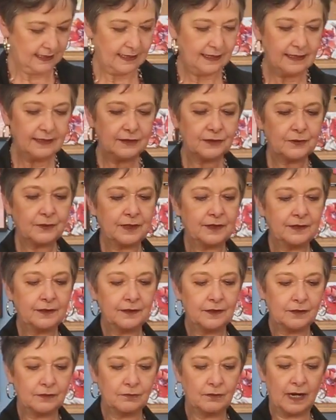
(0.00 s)
it's going to
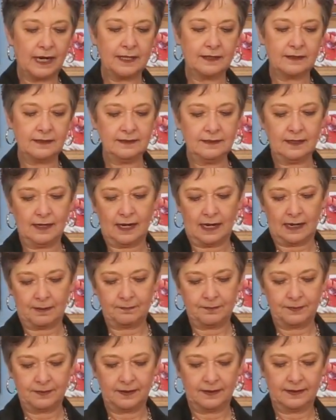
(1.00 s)
go right on
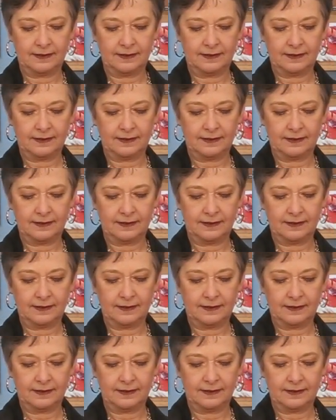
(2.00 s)
top,